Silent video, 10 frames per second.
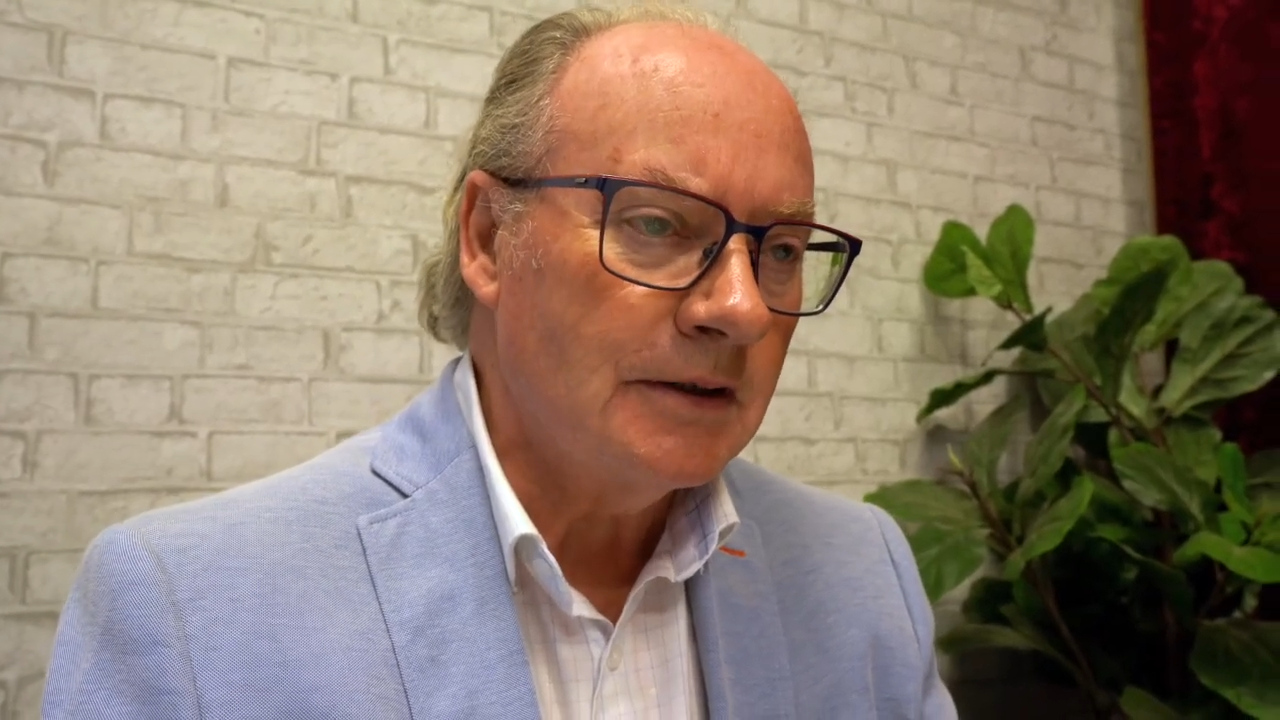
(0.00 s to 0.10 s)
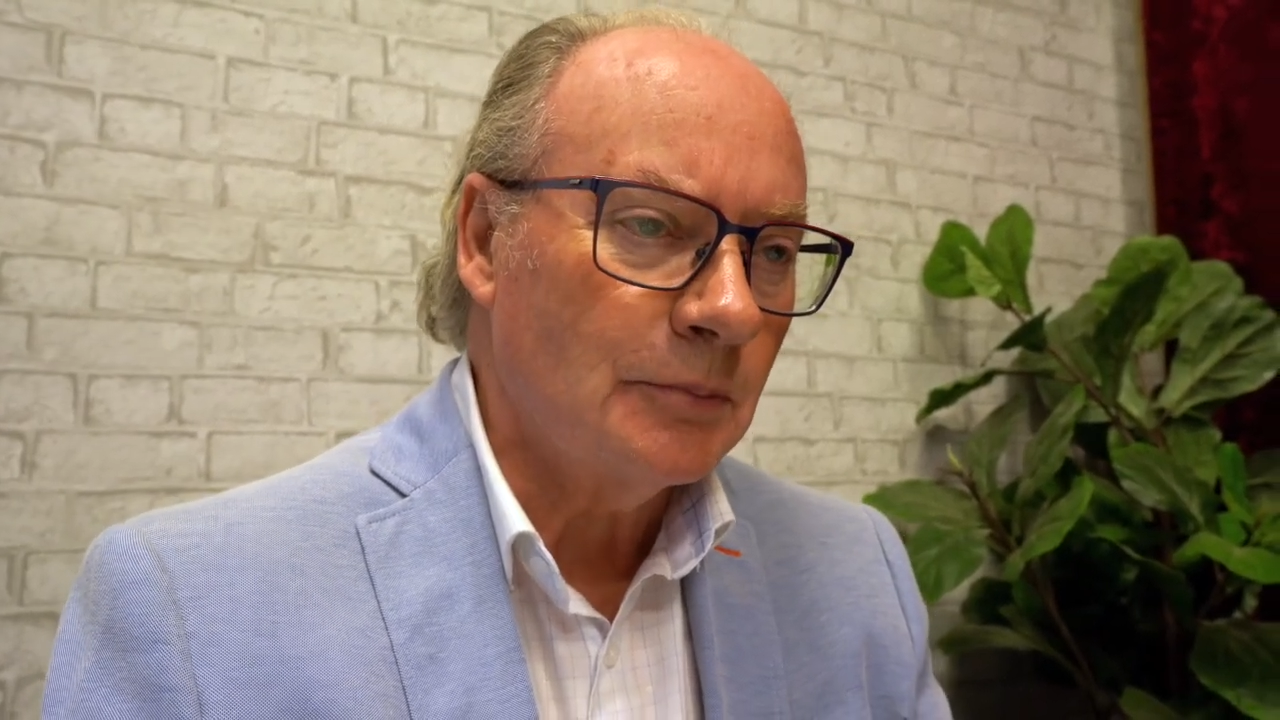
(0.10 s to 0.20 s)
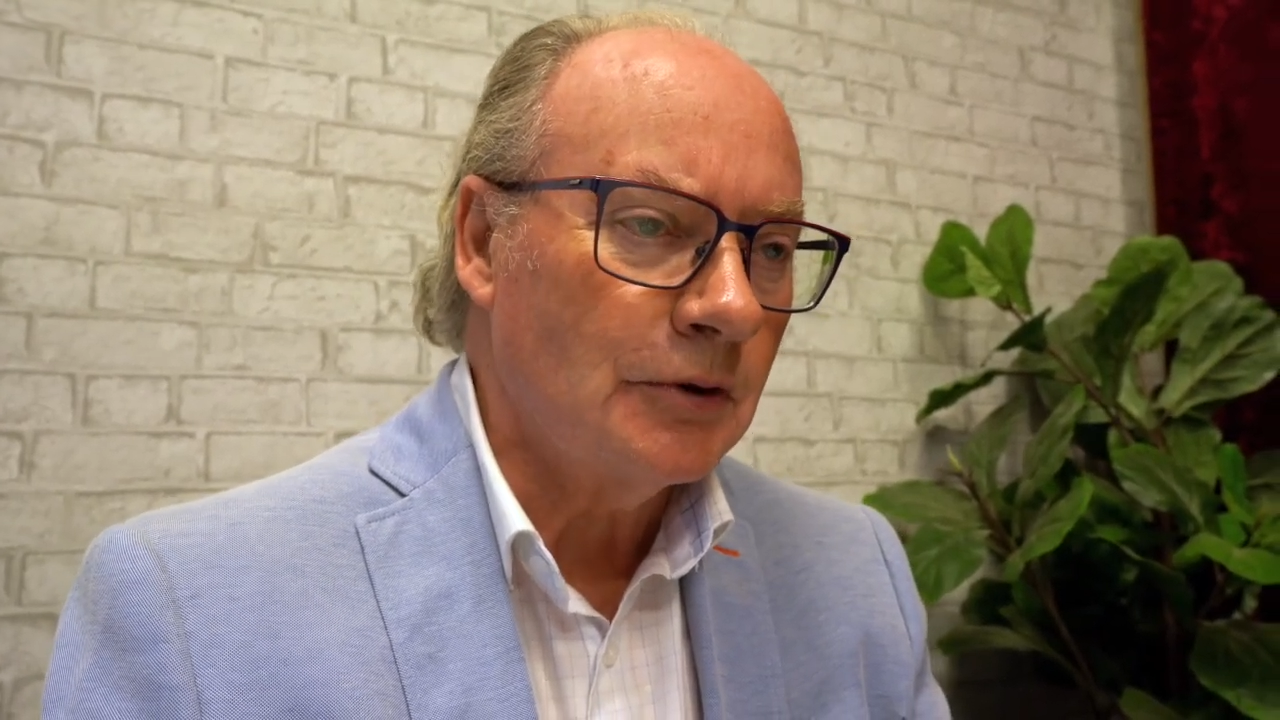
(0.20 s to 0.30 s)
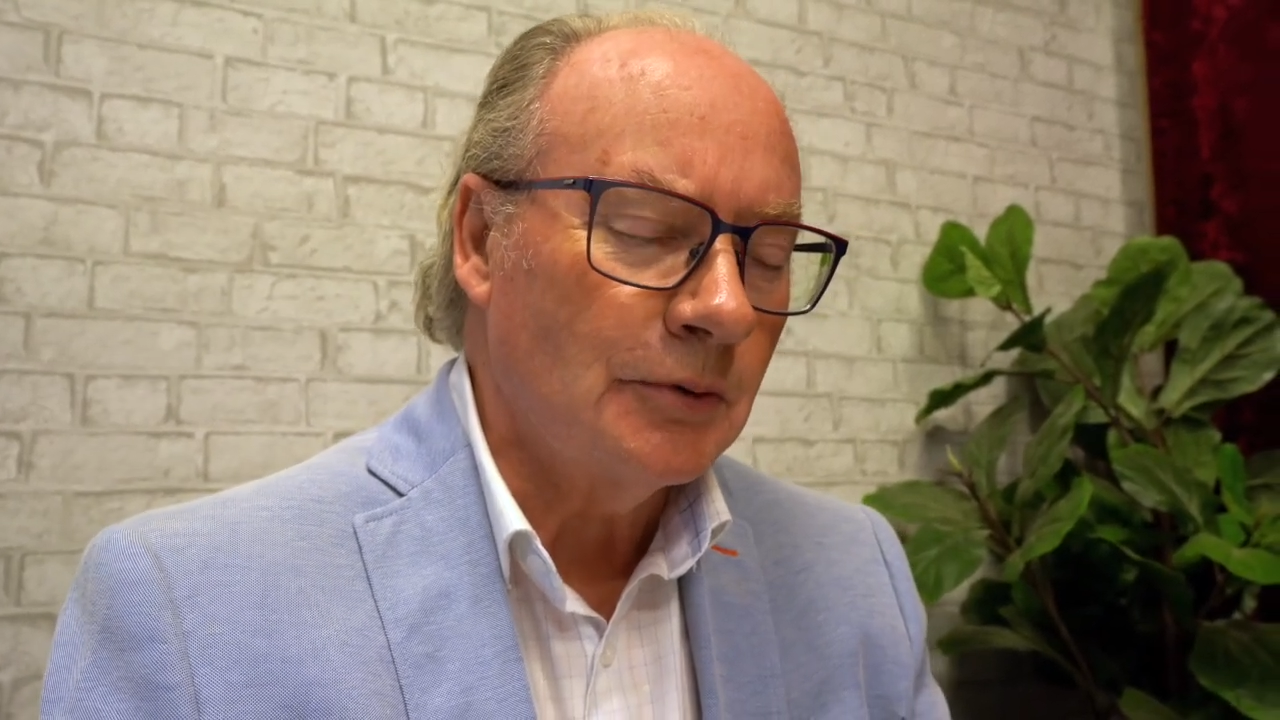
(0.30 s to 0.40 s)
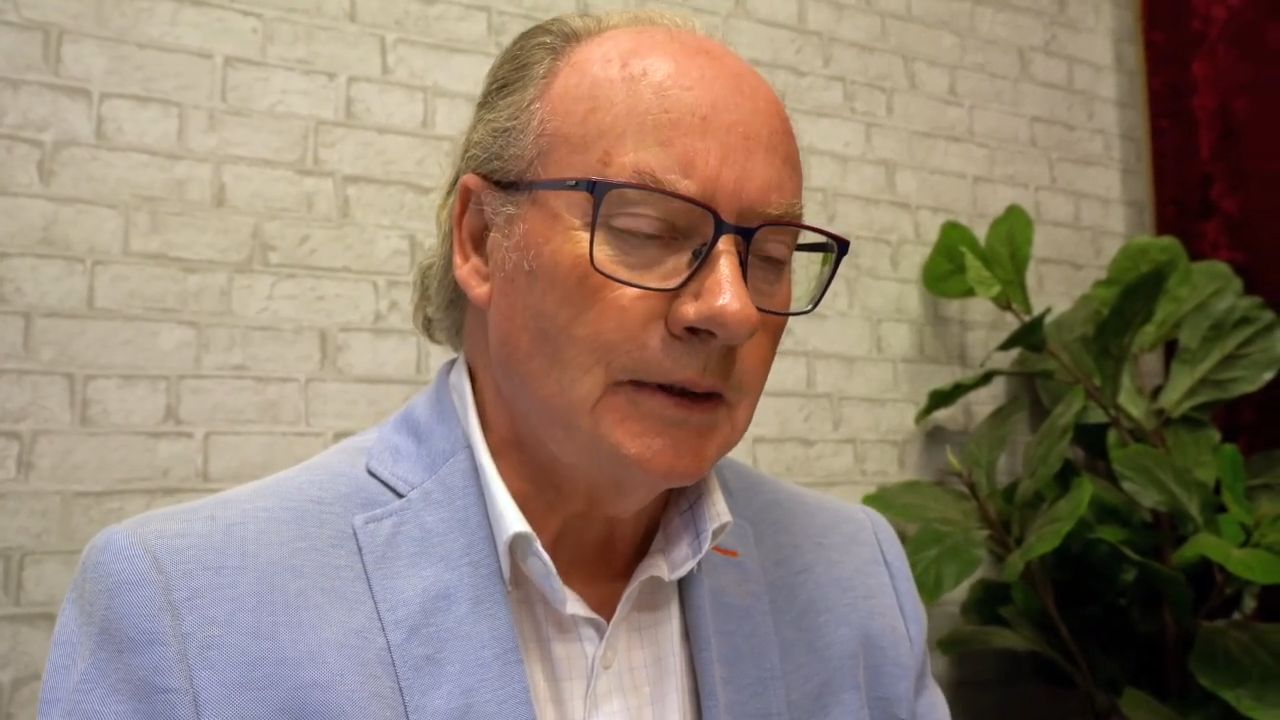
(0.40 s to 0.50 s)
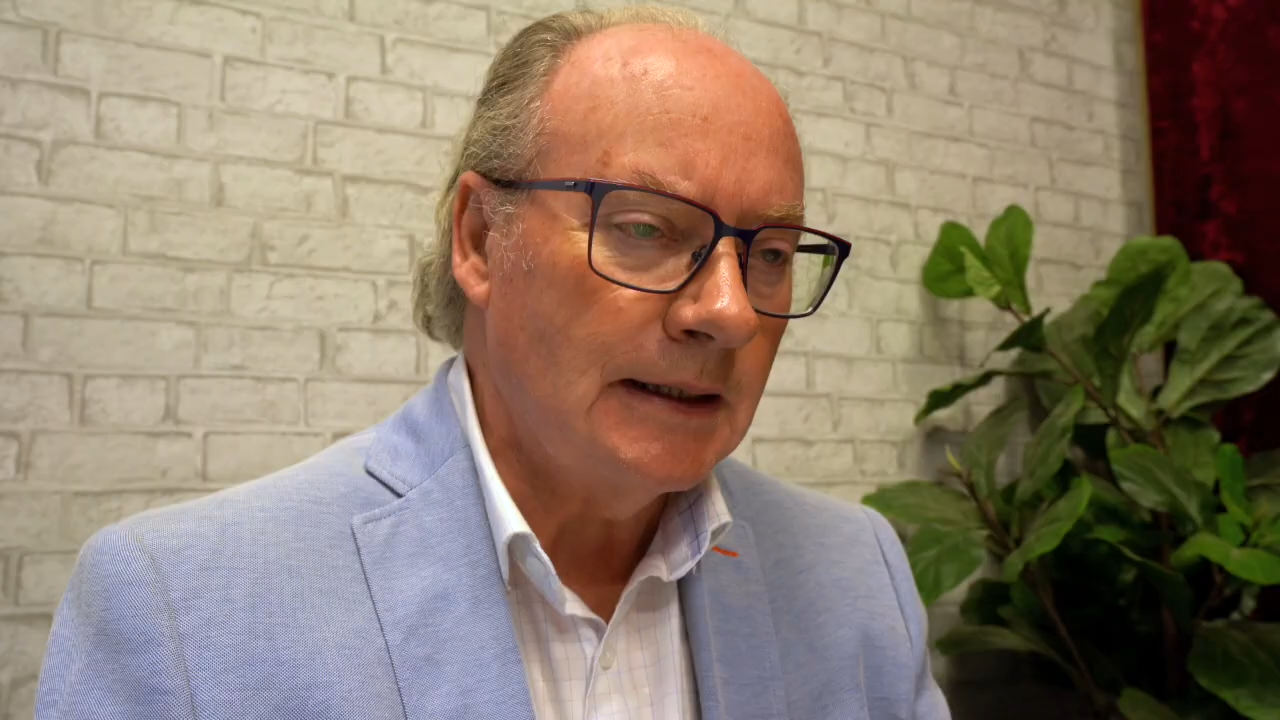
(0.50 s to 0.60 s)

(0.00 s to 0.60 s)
between